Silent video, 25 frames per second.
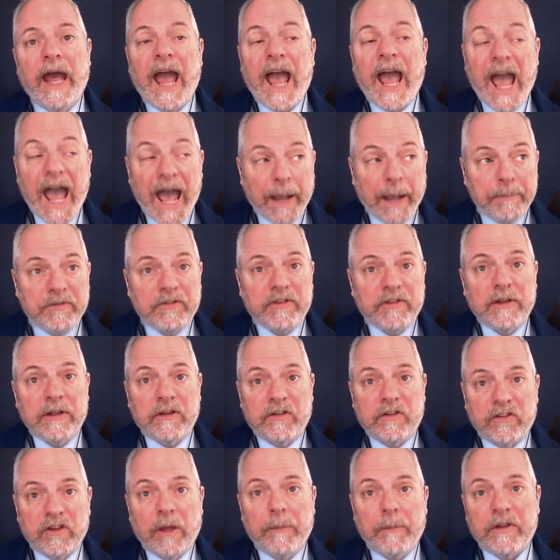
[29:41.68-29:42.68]

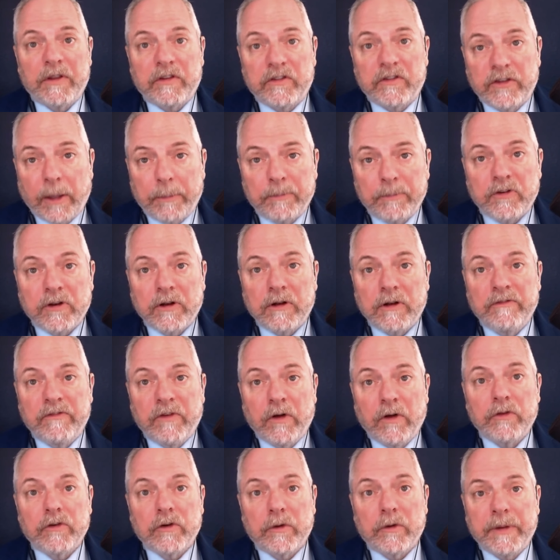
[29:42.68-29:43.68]
Absent some exceptional
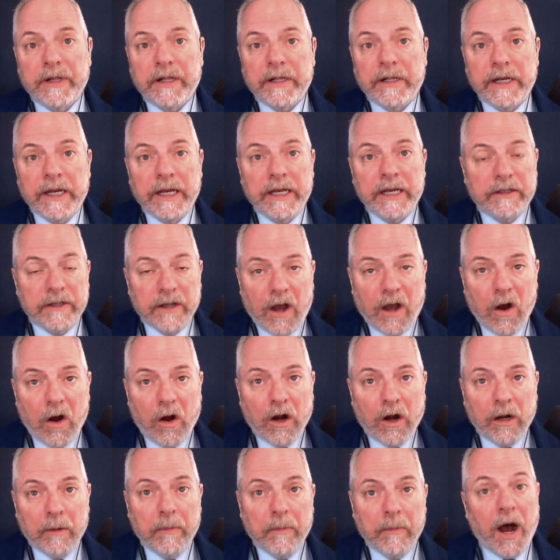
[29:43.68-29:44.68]
vulnerability to
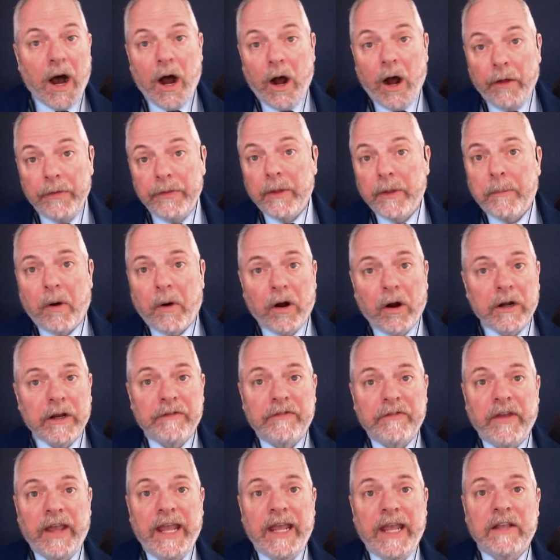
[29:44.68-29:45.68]
harm on the part
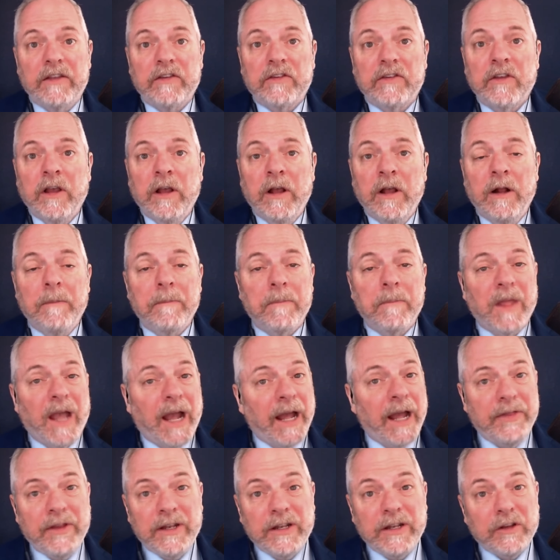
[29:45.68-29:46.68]
of Hayes,
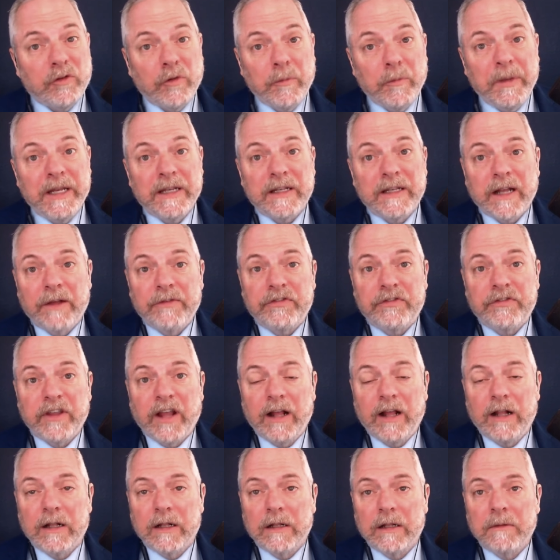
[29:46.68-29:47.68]
I think this would be a tough
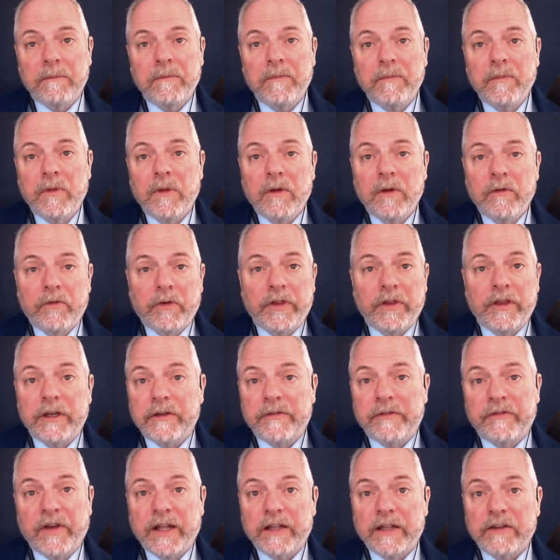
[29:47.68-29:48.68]
sell for the
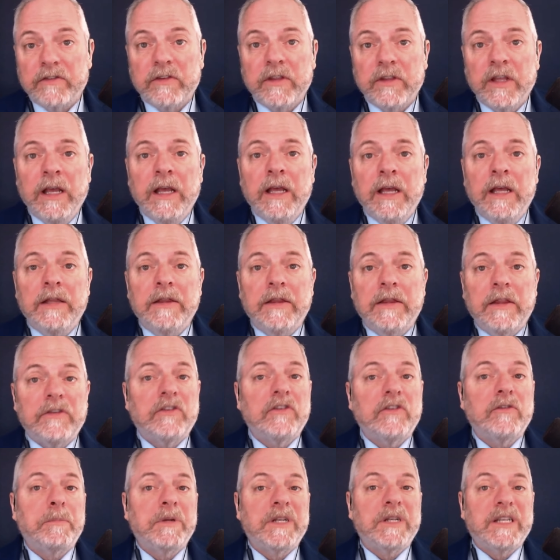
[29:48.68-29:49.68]
defense.
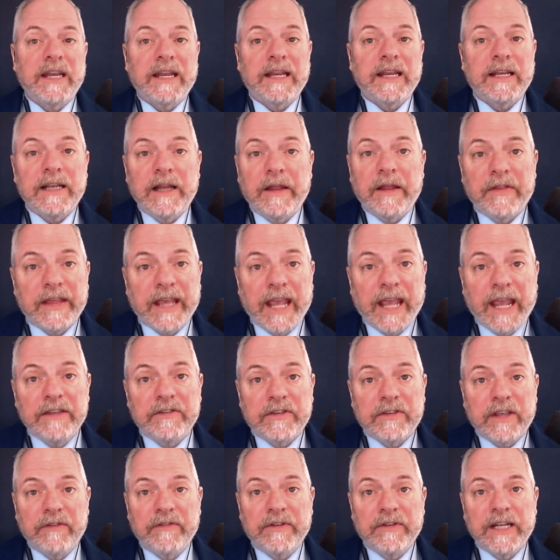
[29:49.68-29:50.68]
This is particularly the
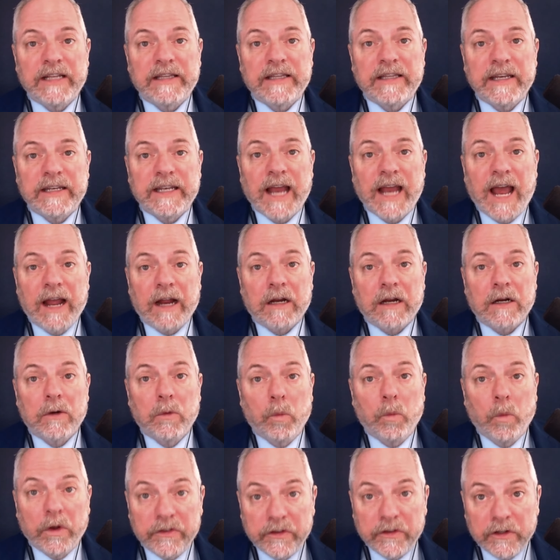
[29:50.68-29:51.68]
case given that the attacker
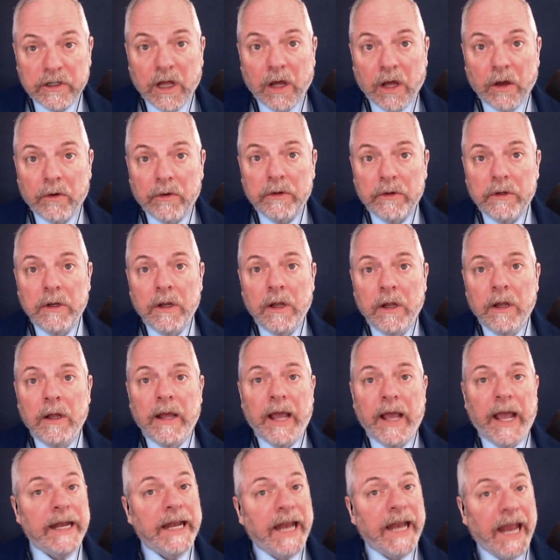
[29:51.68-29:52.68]
was alone
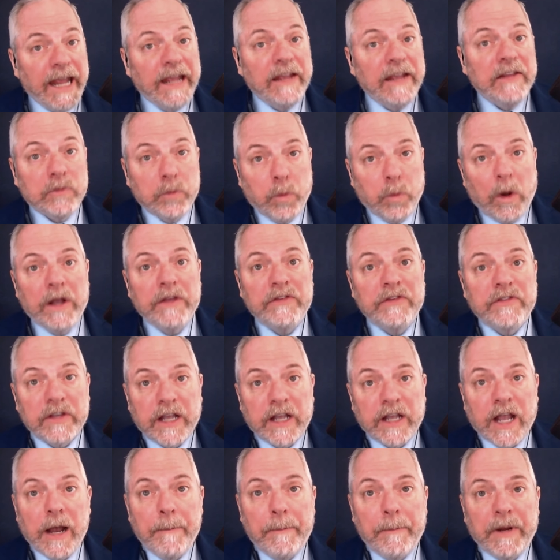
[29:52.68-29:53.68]
and Hayes was
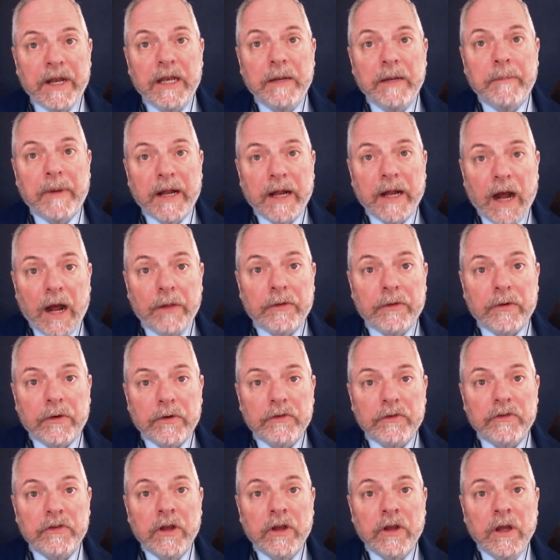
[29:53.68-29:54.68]
accompanied by
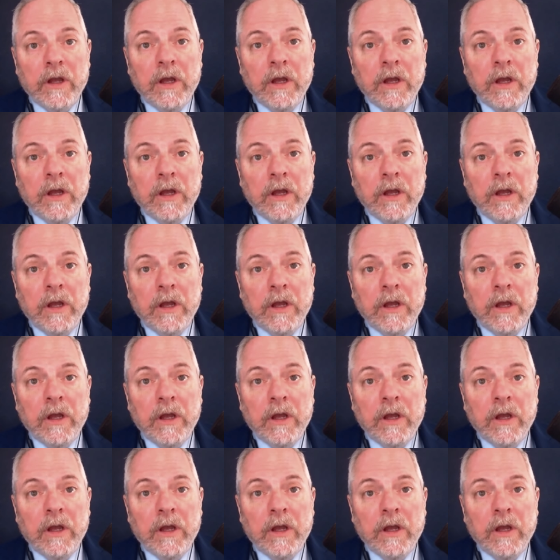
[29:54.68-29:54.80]
others